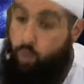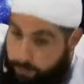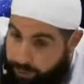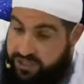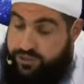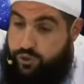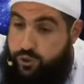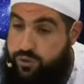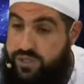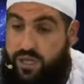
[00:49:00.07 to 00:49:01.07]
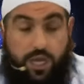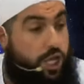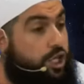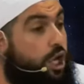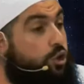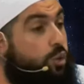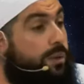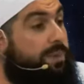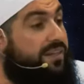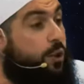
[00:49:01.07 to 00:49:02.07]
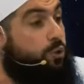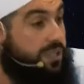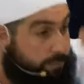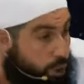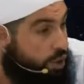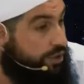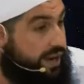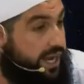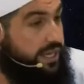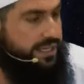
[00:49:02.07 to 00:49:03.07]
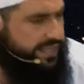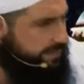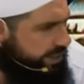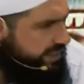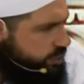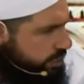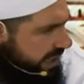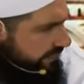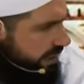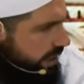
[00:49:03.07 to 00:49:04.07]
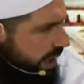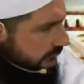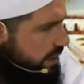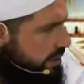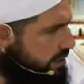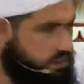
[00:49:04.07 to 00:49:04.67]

to a prostitute. Go to a brother who's a murderer. Tell him, brother, do you love Allah?